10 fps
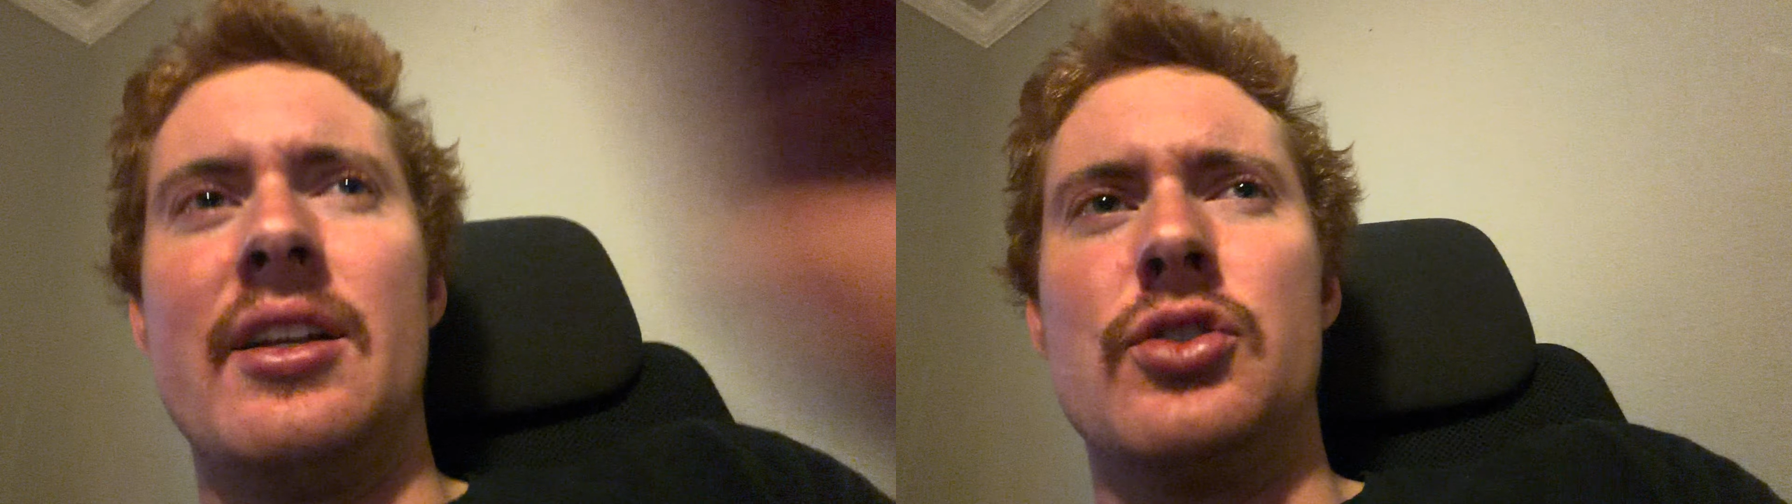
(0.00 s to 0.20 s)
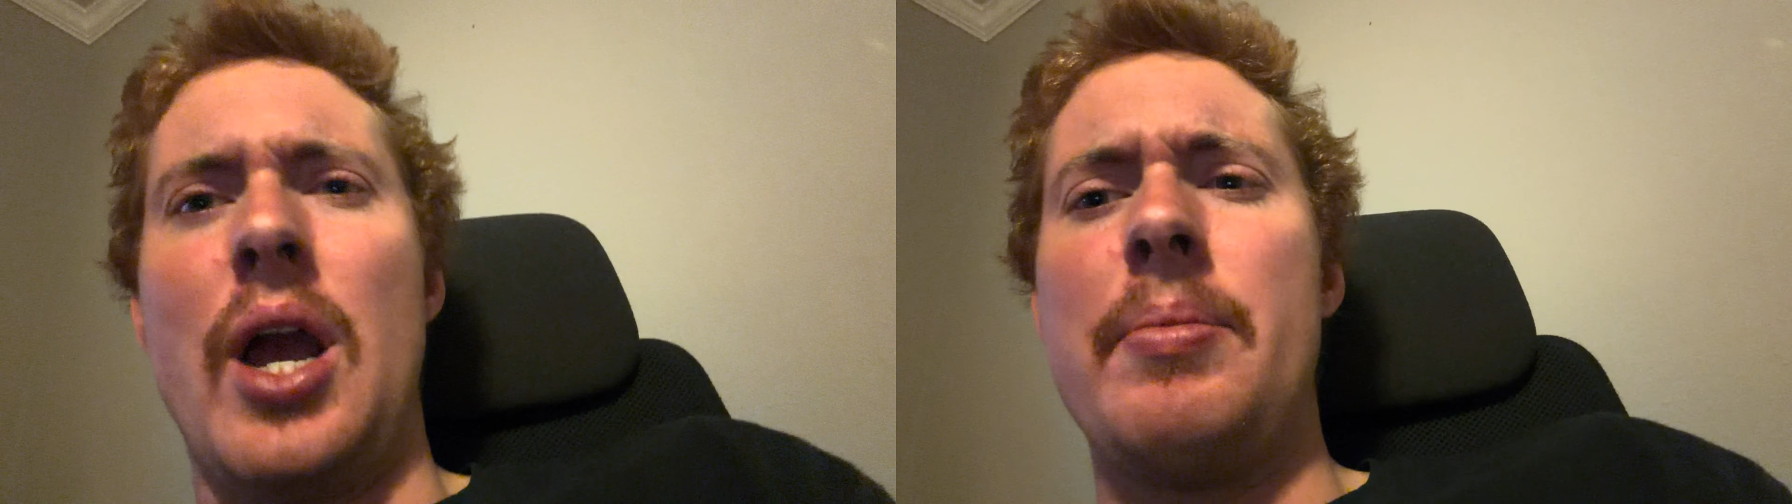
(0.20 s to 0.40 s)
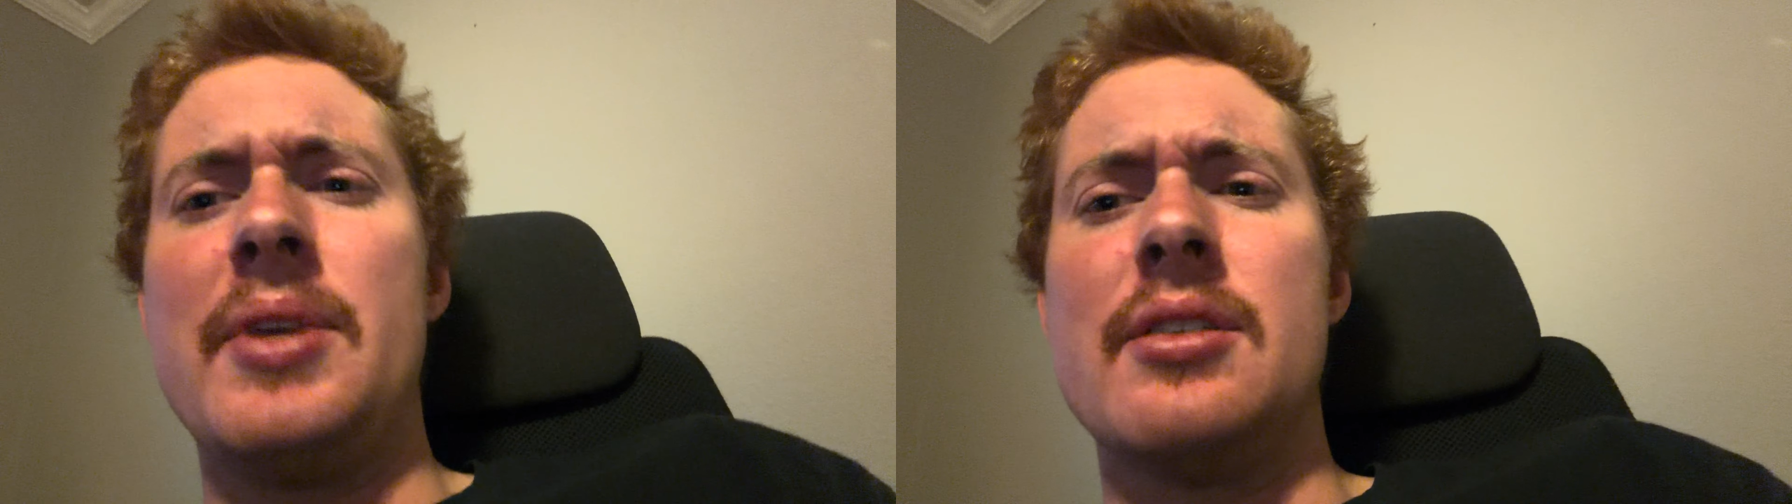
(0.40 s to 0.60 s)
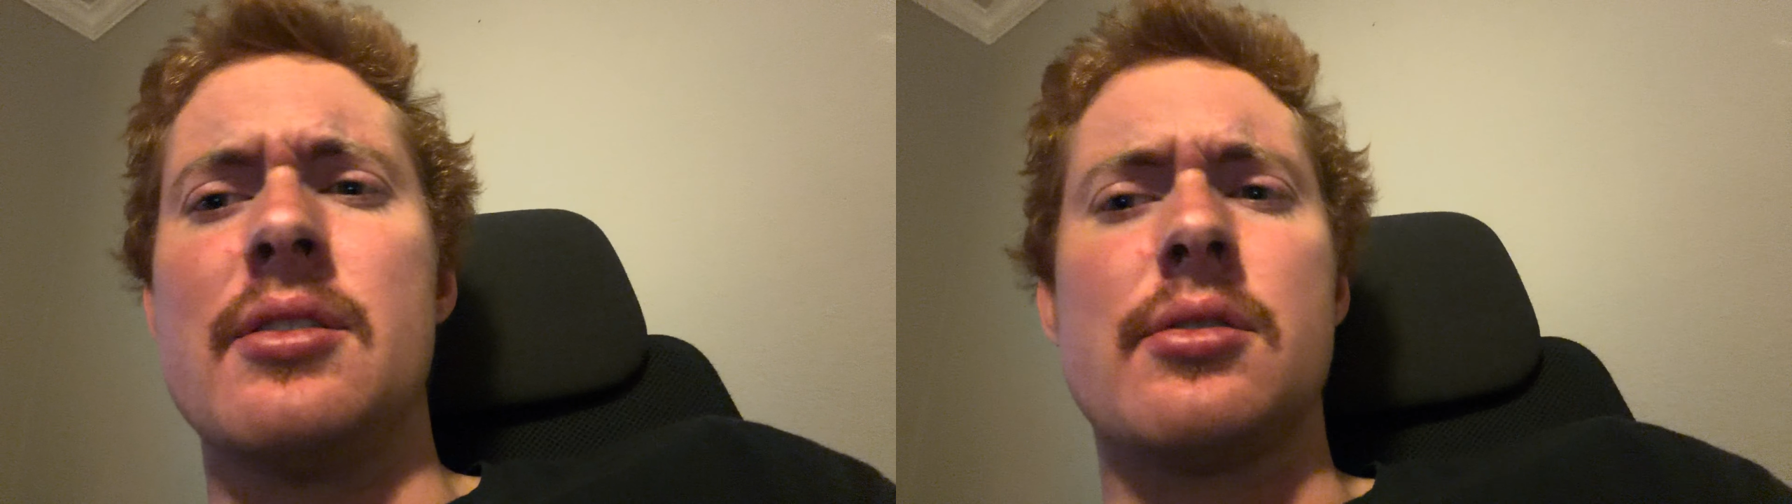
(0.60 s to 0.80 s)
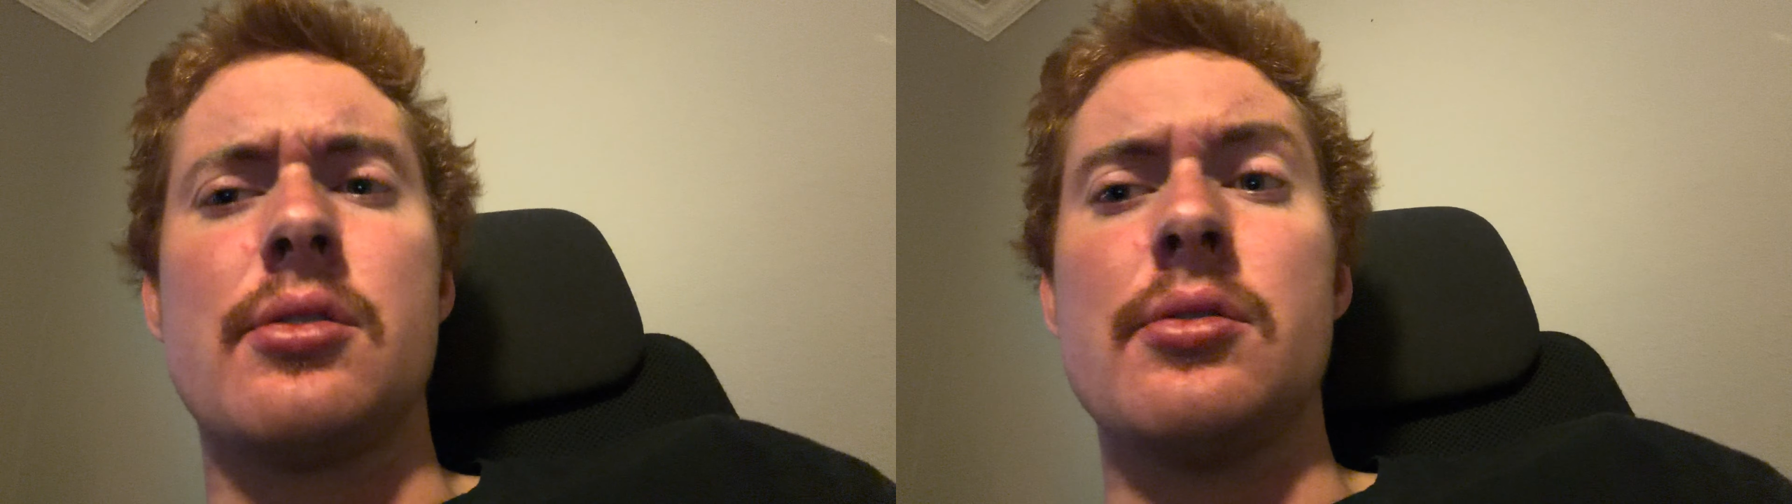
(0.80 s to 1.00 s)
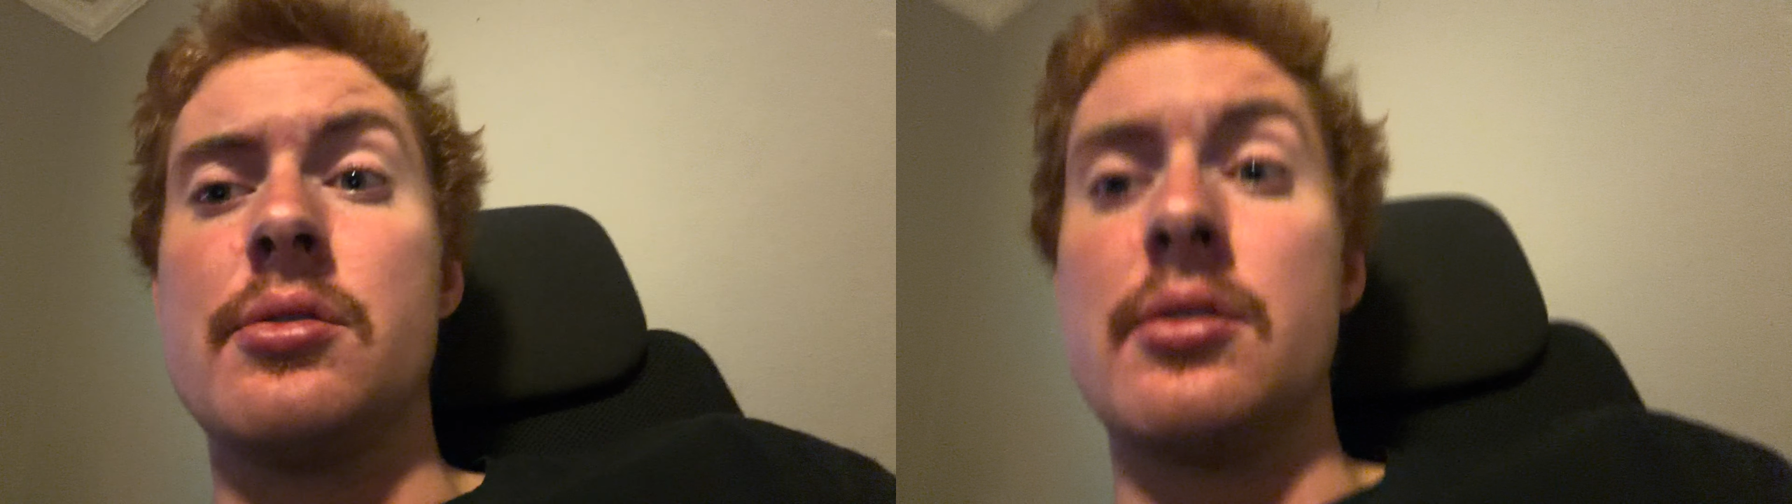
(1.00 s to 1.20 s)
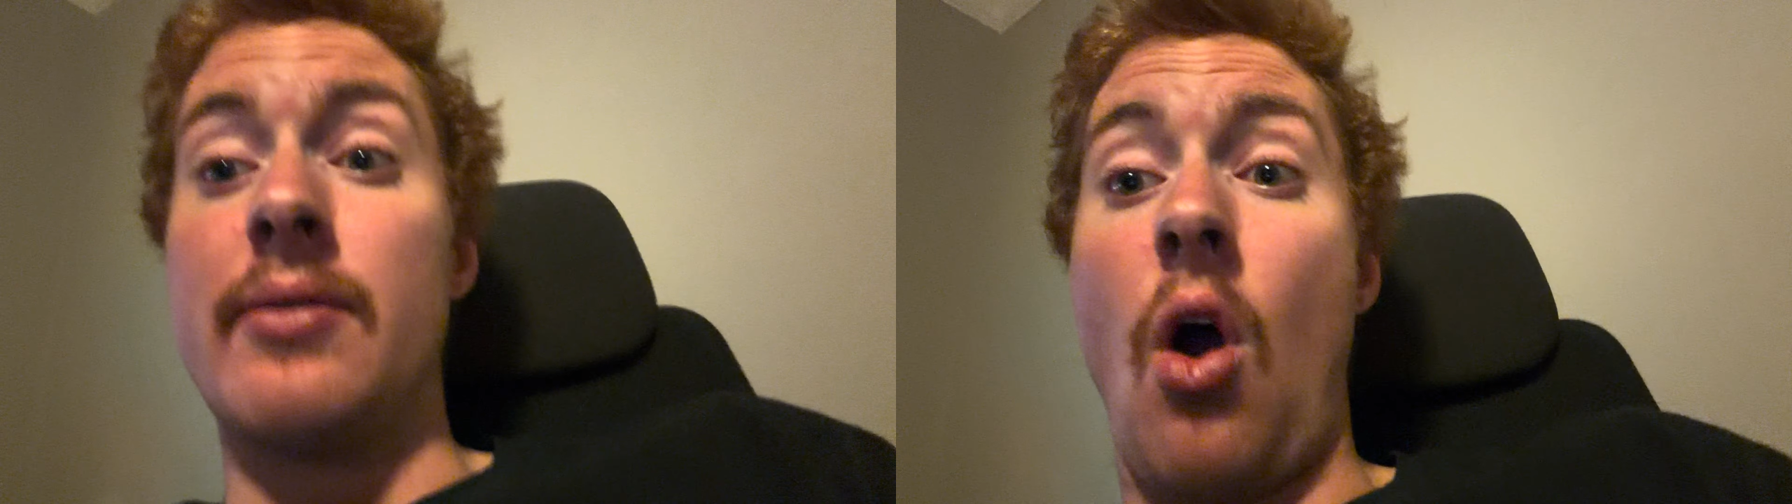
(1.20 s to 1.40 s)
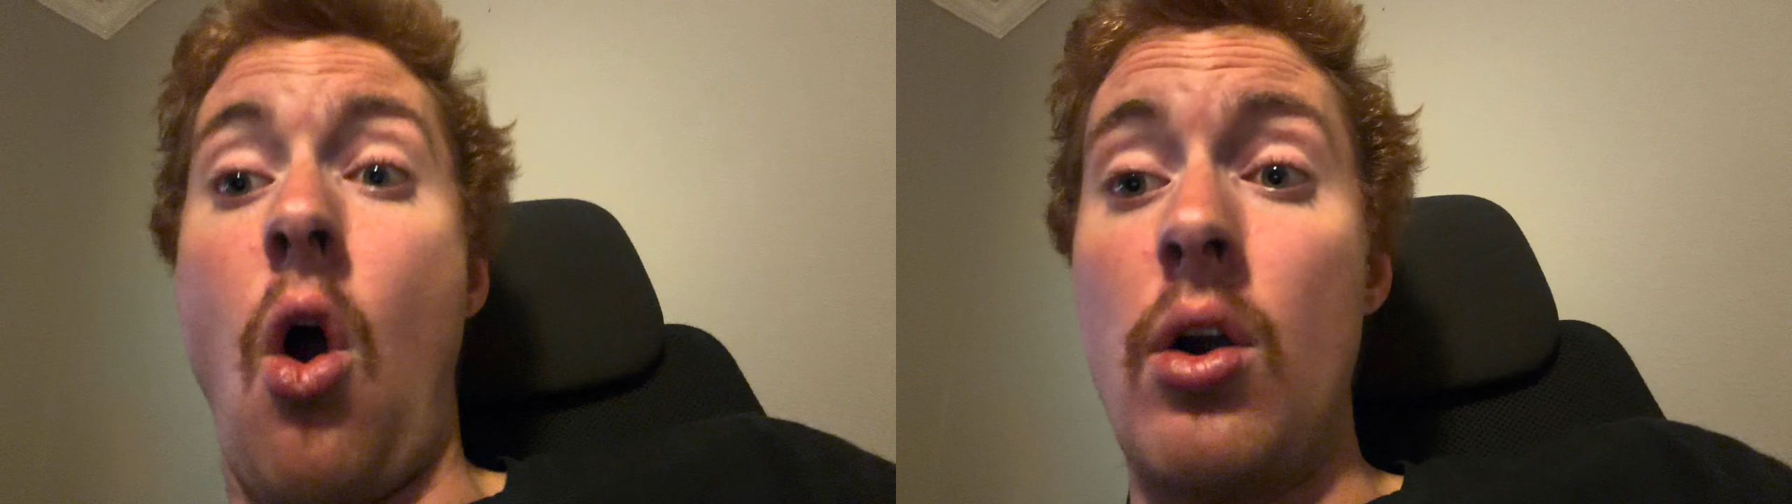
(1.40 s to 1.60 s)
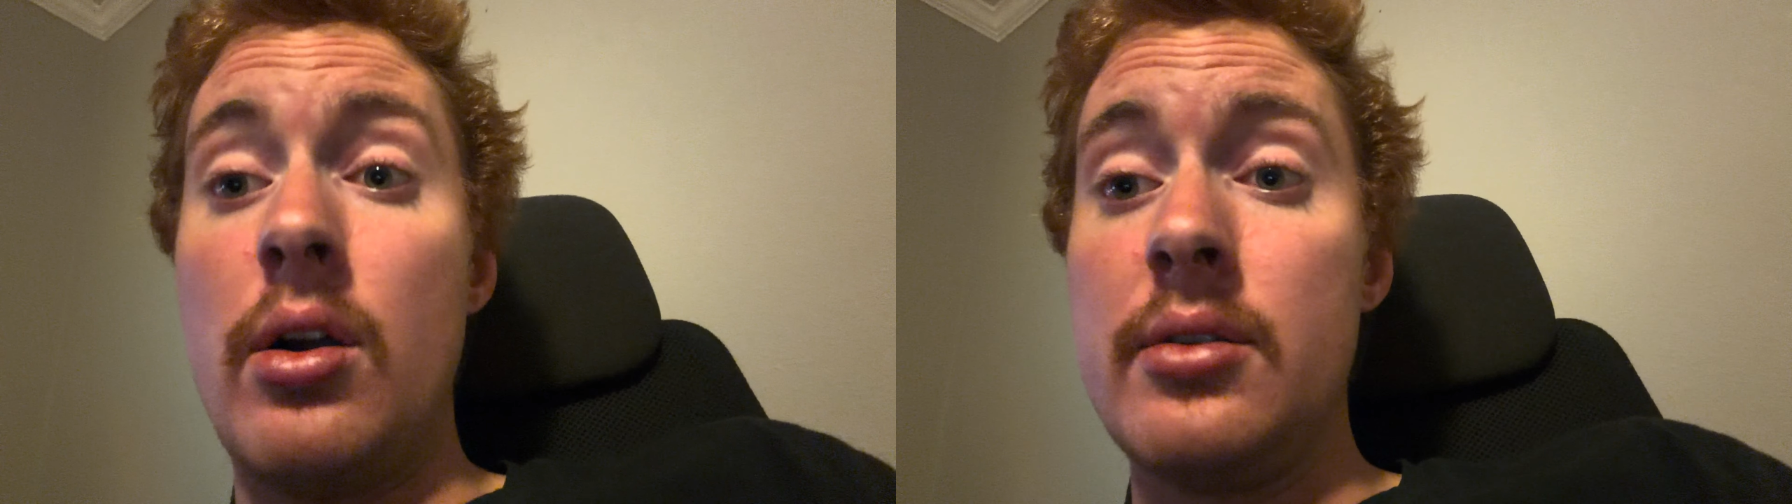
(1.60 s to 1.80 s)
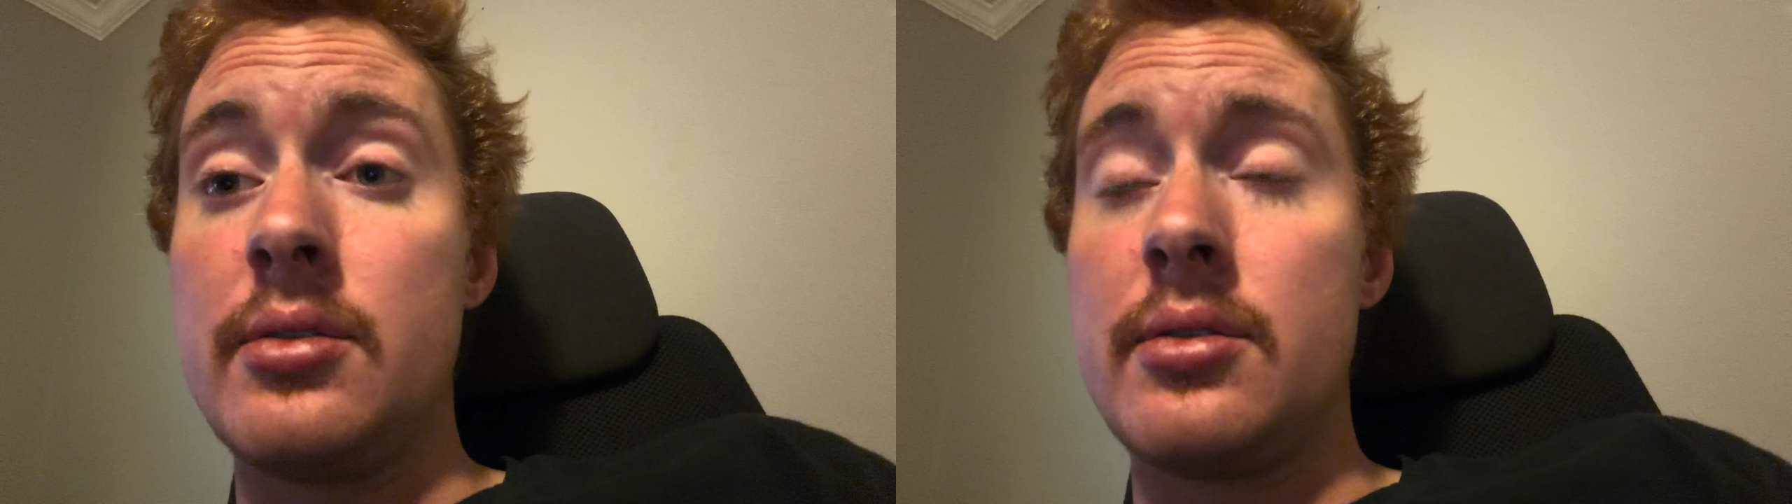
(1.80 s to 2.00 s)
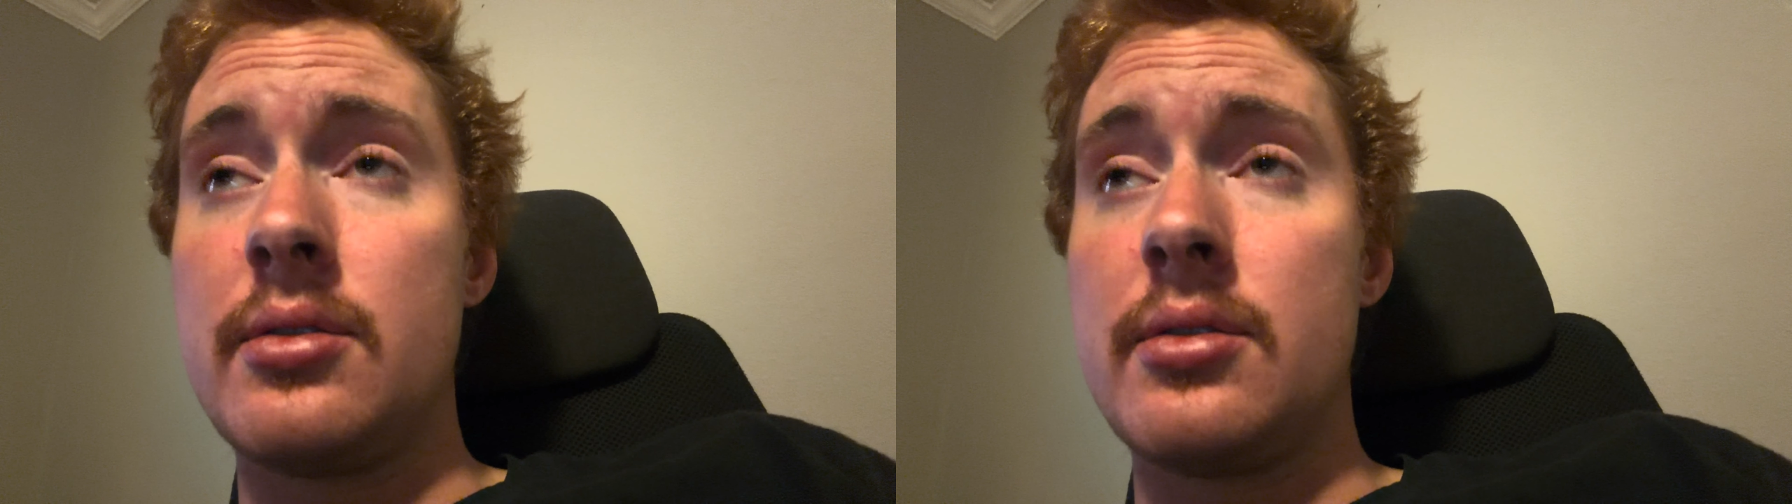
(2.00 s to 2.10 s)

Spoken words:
Japanese exclusive art,